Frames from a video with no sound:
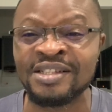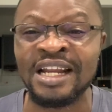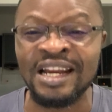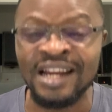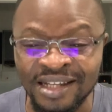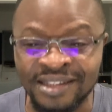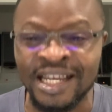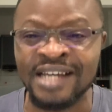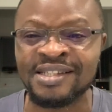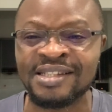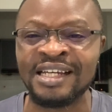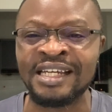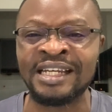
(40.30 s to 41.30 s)
is the
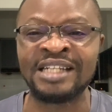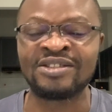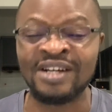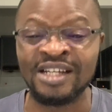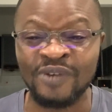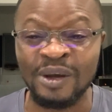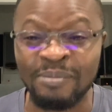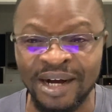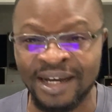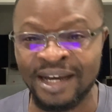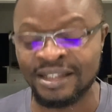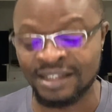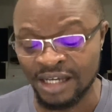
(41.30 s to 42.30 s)
latest in the transfer
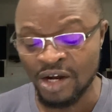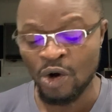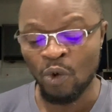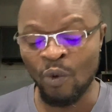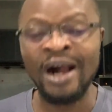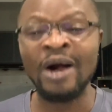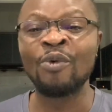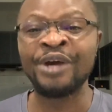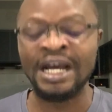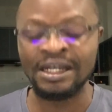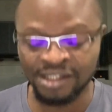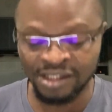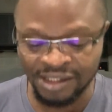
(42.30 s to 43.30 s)
market? Well, we
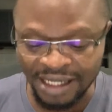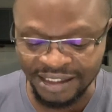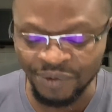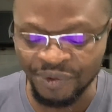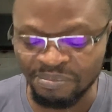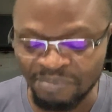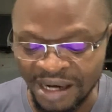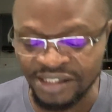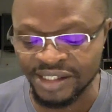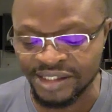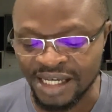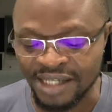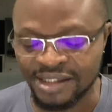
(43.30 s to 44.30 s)
are starting with
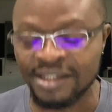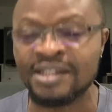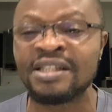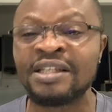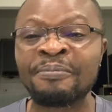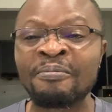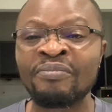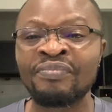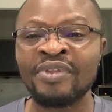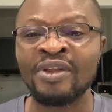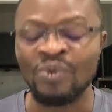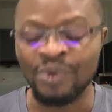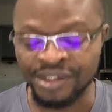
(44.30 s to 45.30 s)
Manchester City.
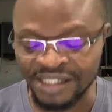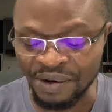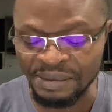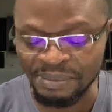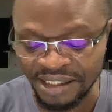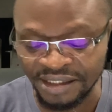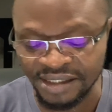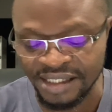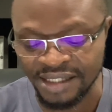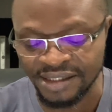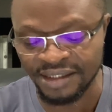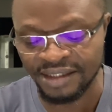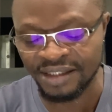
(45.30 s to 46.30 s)
We start with Manchester
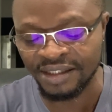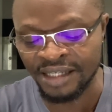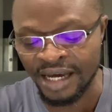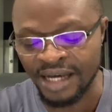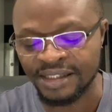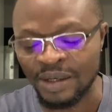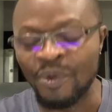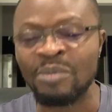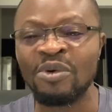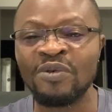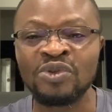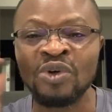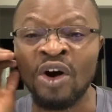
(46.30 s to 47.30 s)
City. Yes, then we
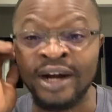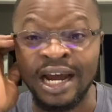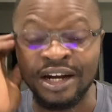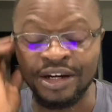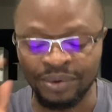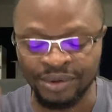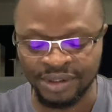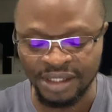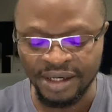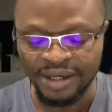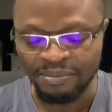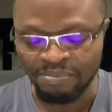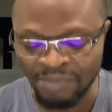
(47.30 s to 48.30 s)
move to other news.
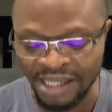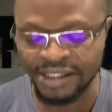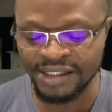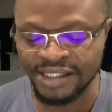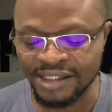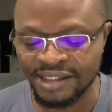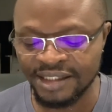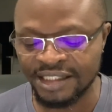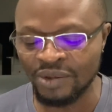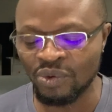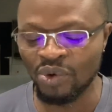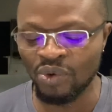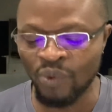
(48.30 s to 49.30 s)
Manchester City
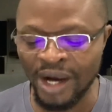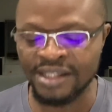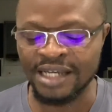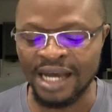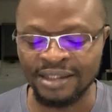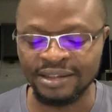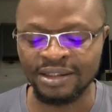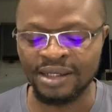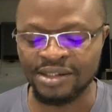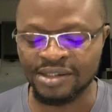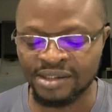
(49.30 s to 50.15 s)
will wait until the